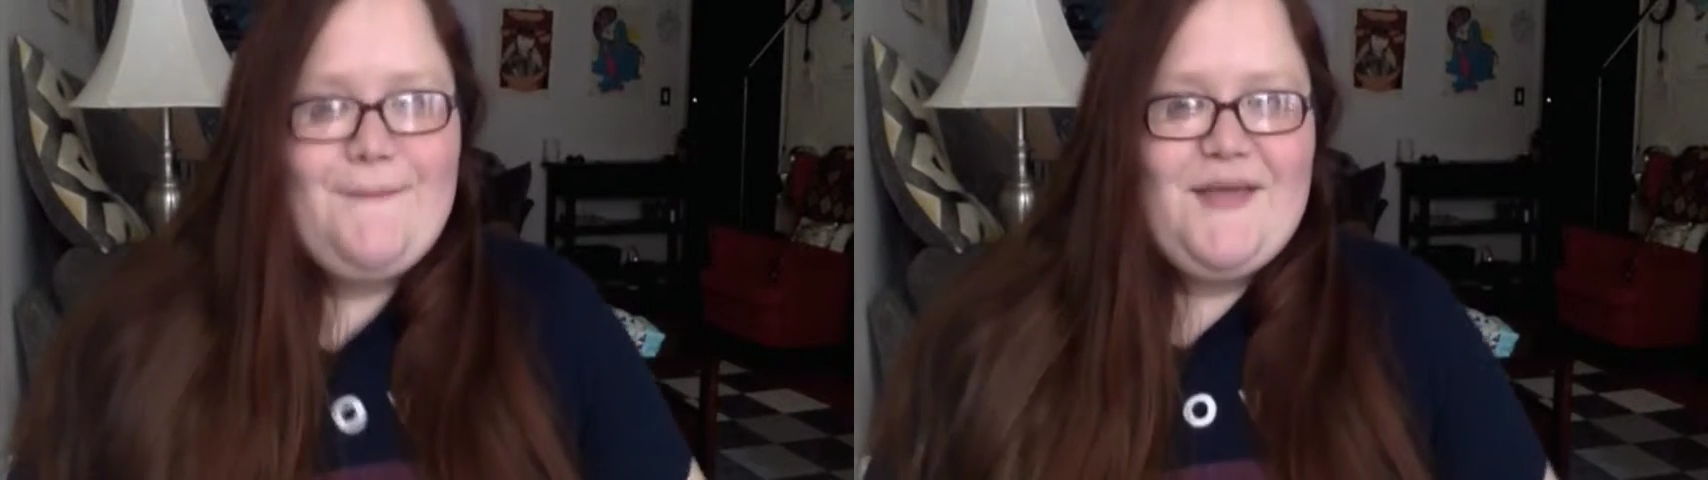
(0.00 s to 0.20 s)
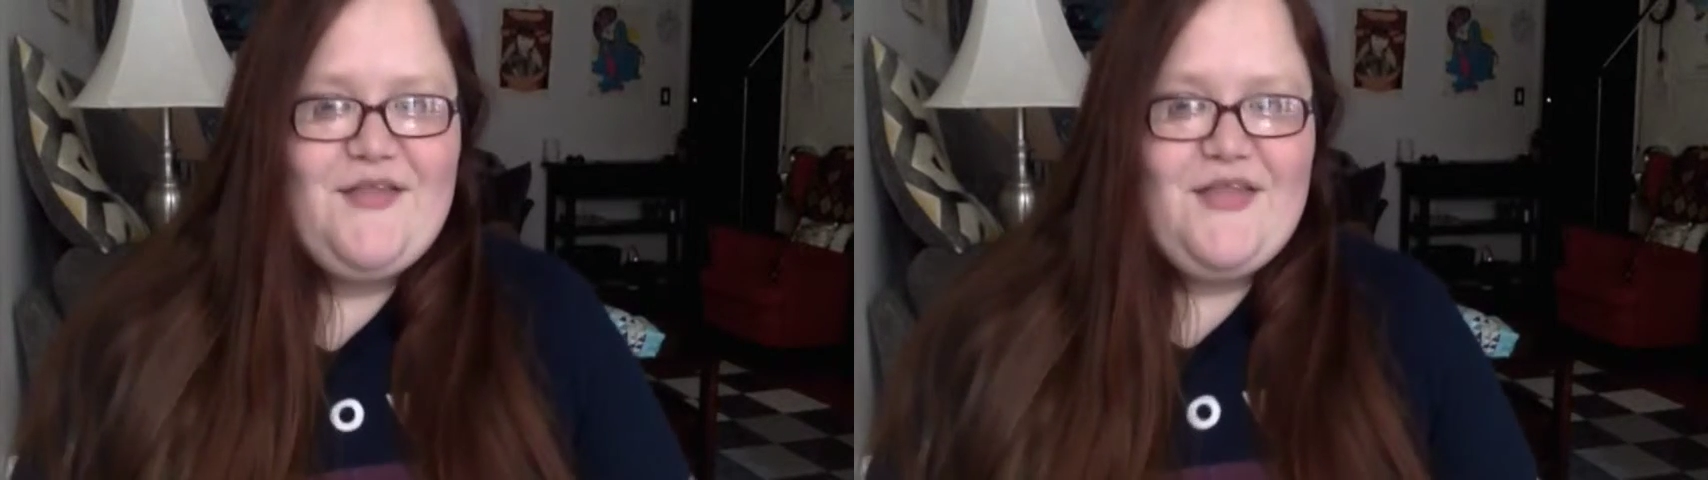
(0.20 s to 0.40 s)

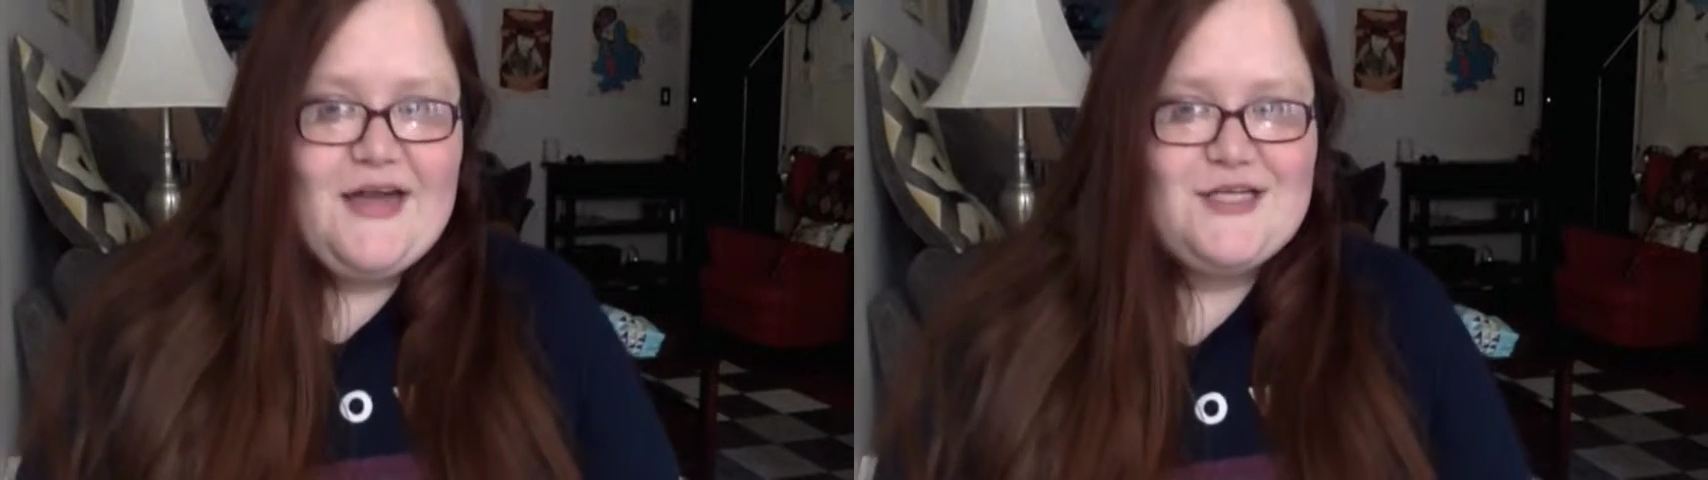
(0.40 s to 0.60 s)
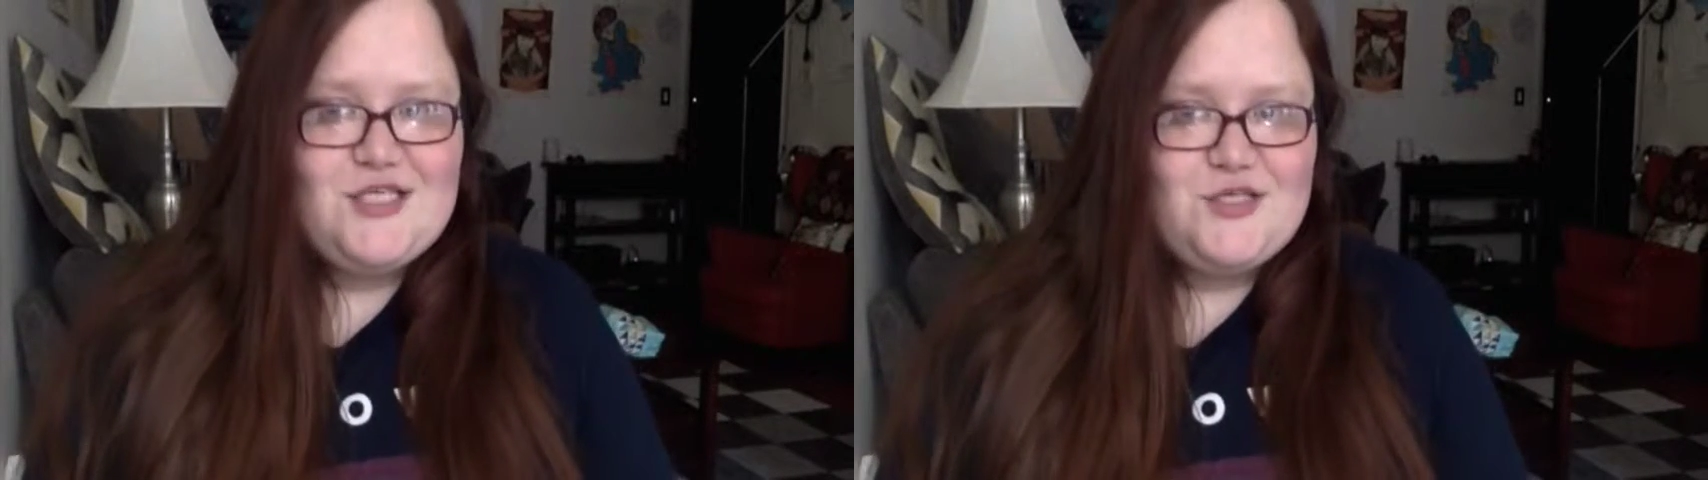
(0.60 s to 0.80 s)
But that
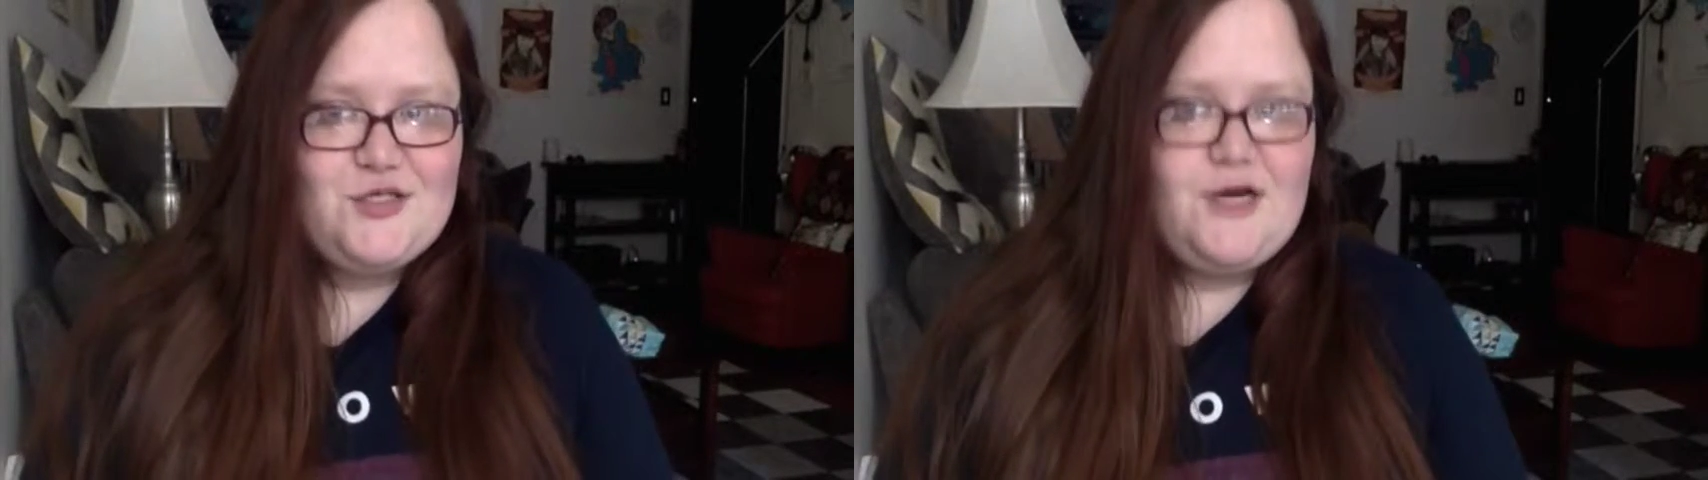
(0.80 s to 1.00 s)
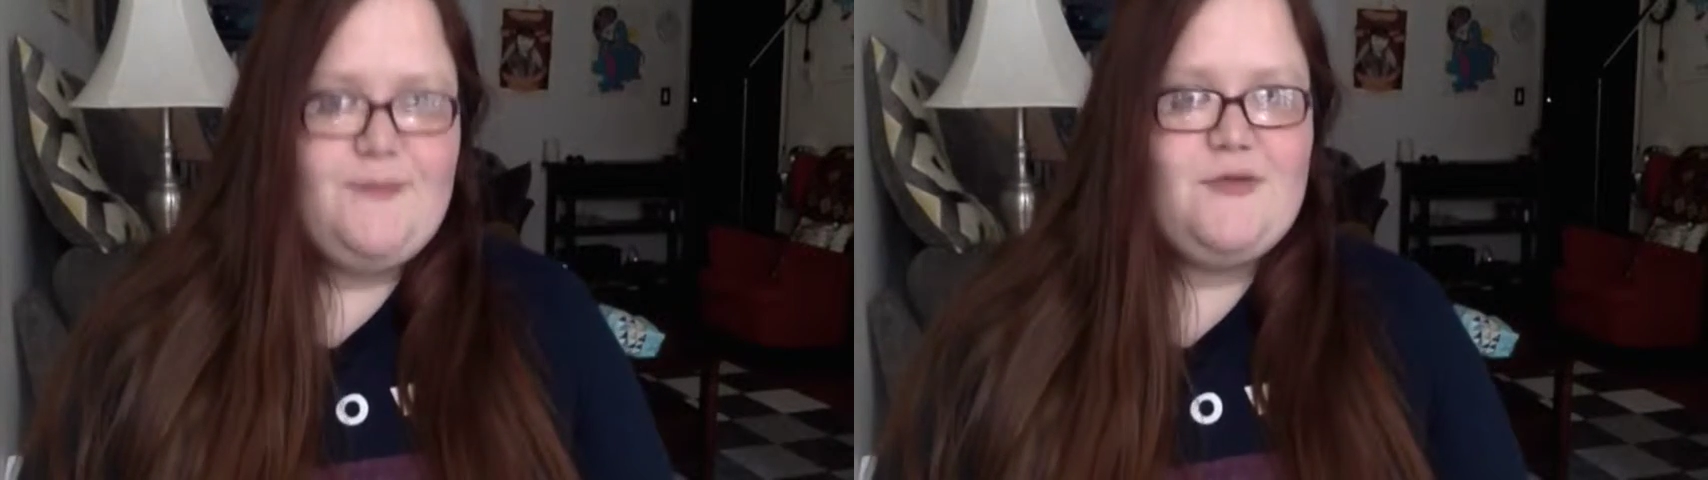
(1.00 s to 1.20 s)
is Jill
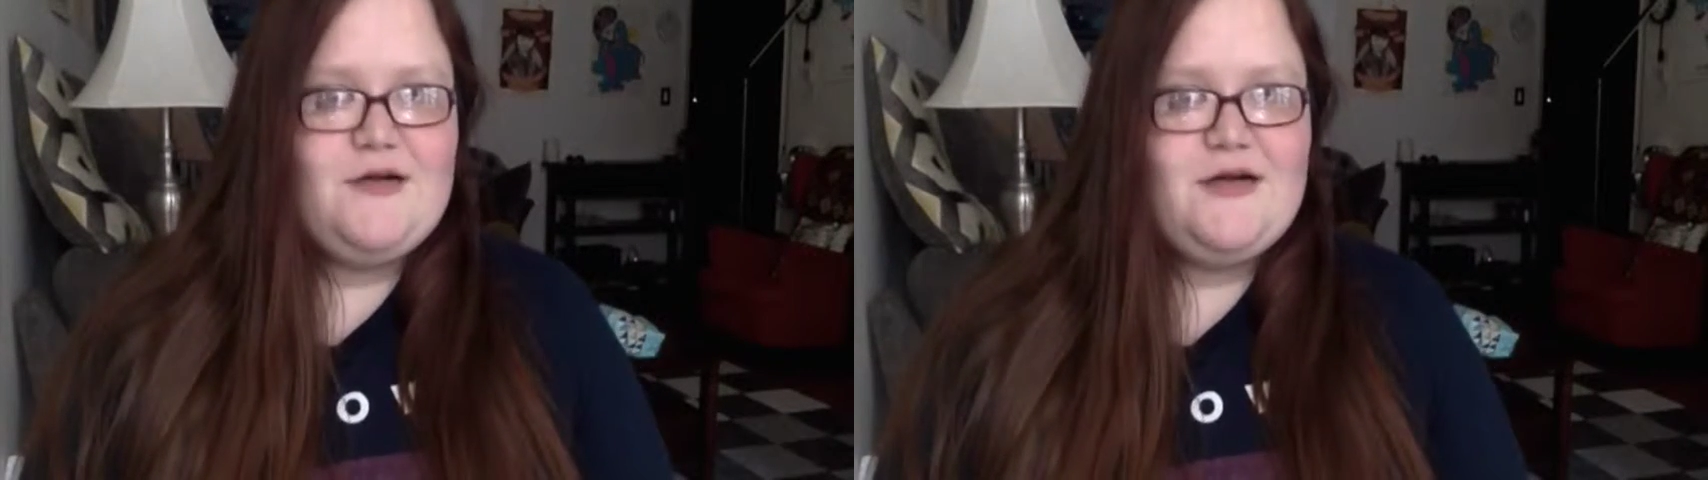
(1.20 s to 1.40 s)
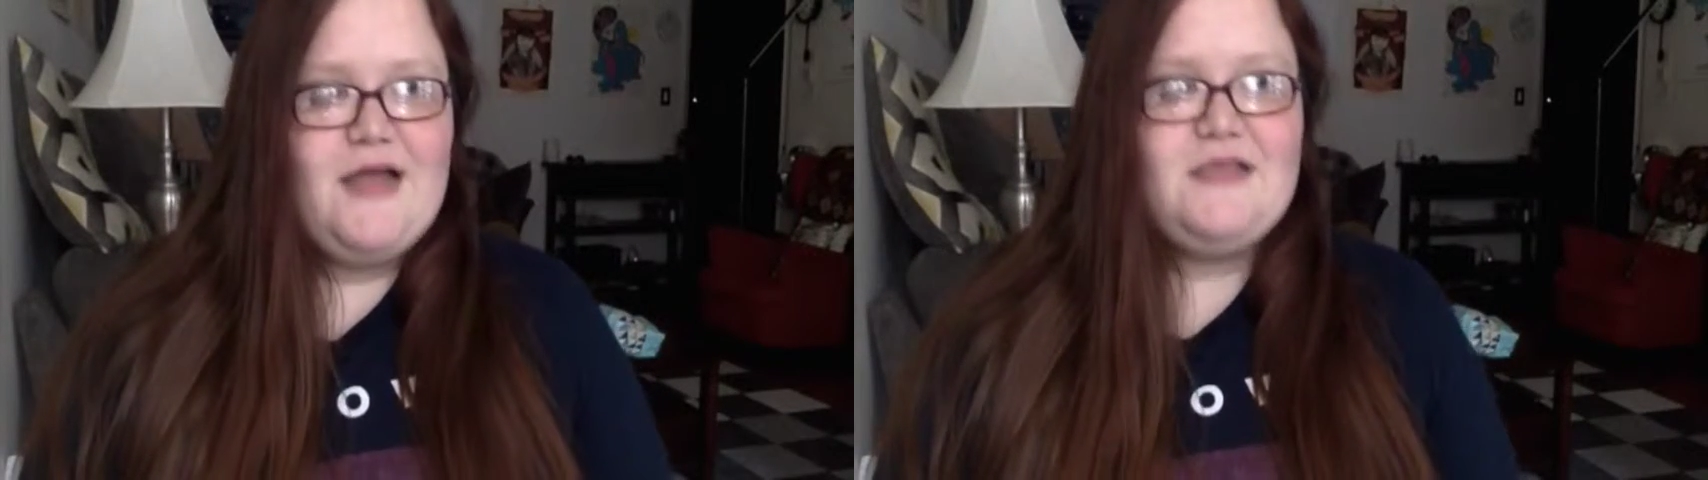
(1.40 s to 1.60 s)

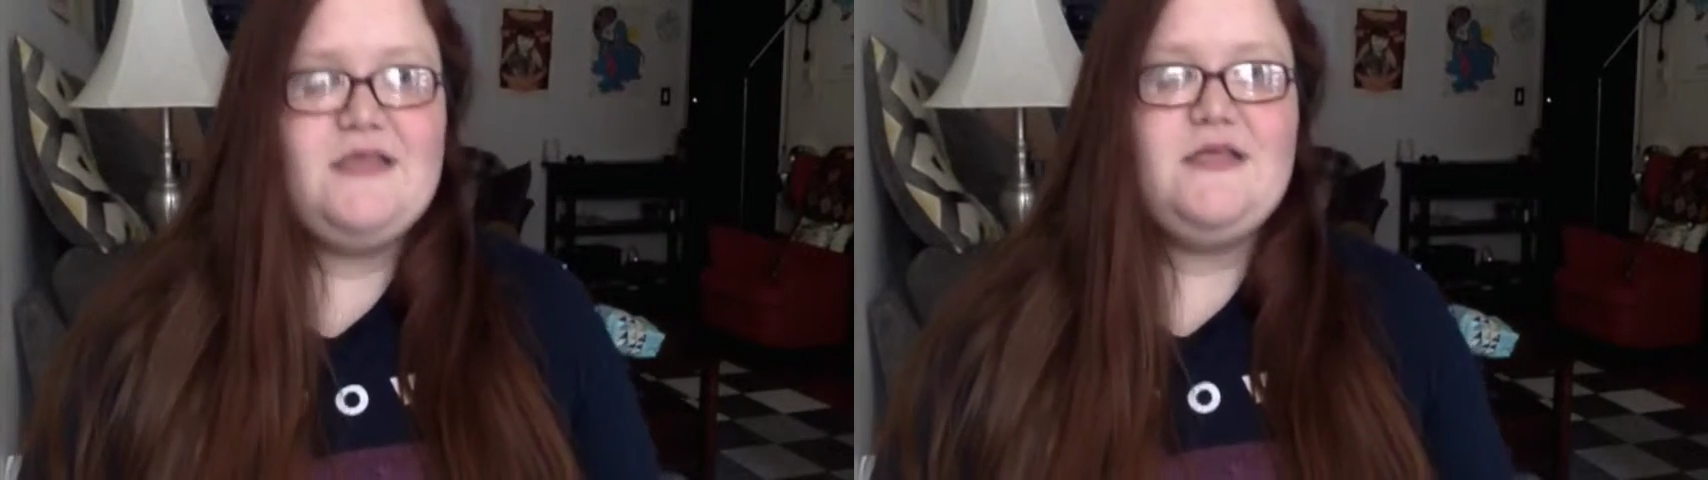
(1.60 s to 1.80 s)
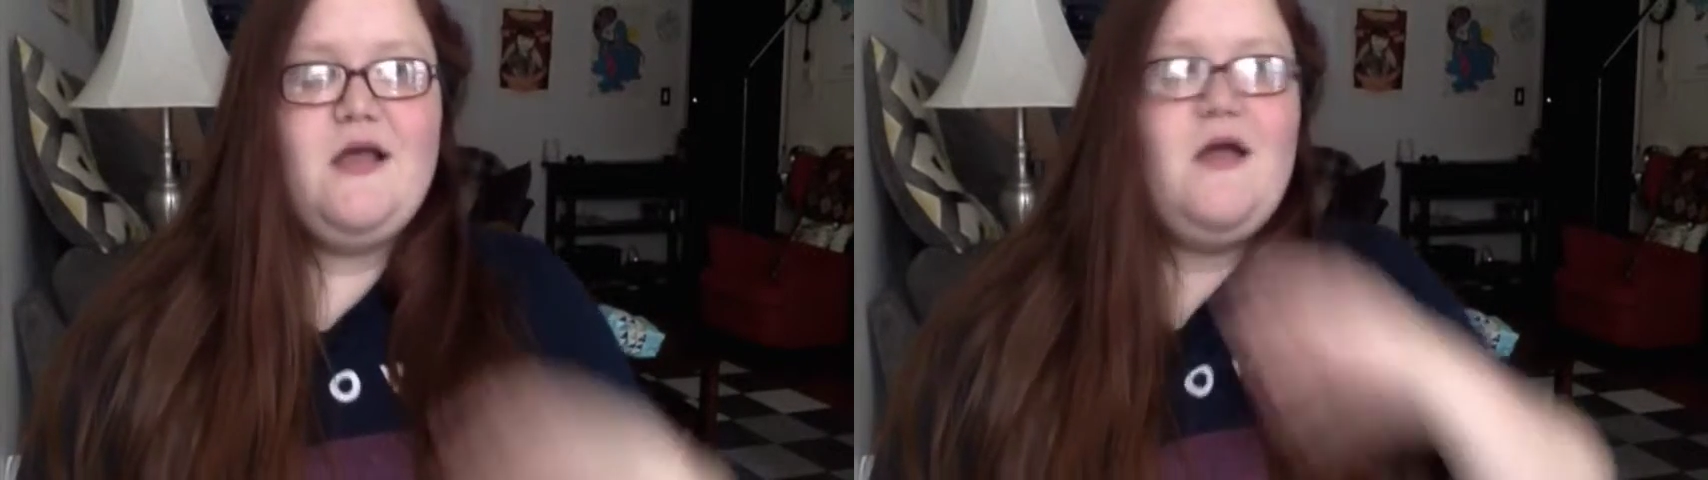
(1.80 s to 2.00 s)
Draper. And